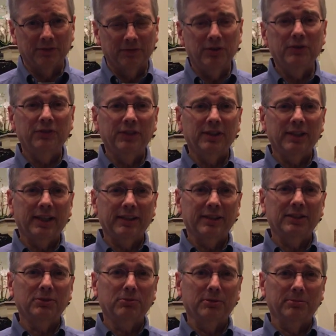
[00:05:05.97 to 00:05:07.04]
If you feel like
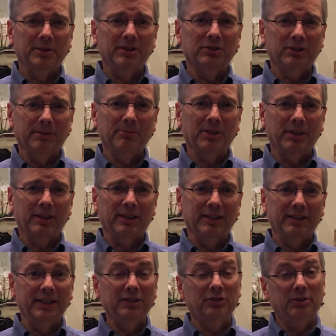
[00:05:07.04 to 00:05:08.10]
this would be something
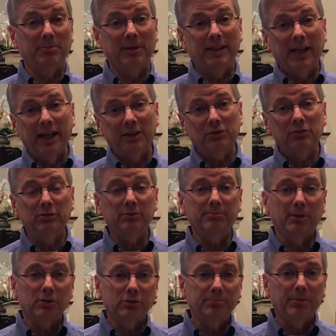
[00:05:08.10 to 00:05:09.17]
that needs to be canceled,
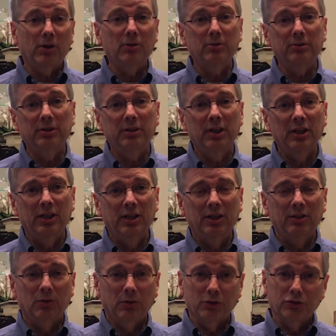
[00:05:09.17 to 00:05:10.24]
postponed,
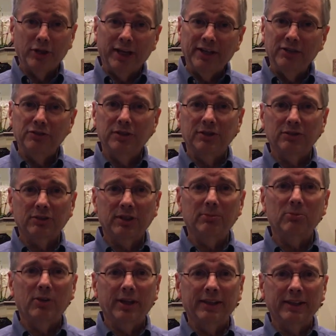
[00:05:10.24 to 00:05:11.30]
or changed in
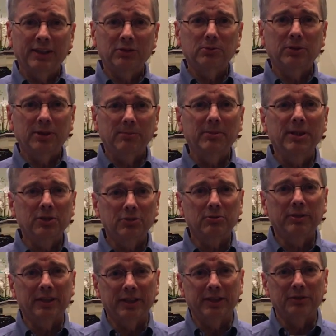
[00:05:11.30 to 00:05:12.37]
some way, that's what the
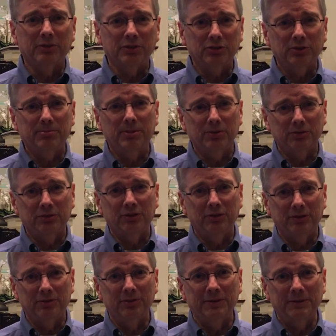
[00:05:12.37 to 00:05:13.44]
ministry leader is supposed to do.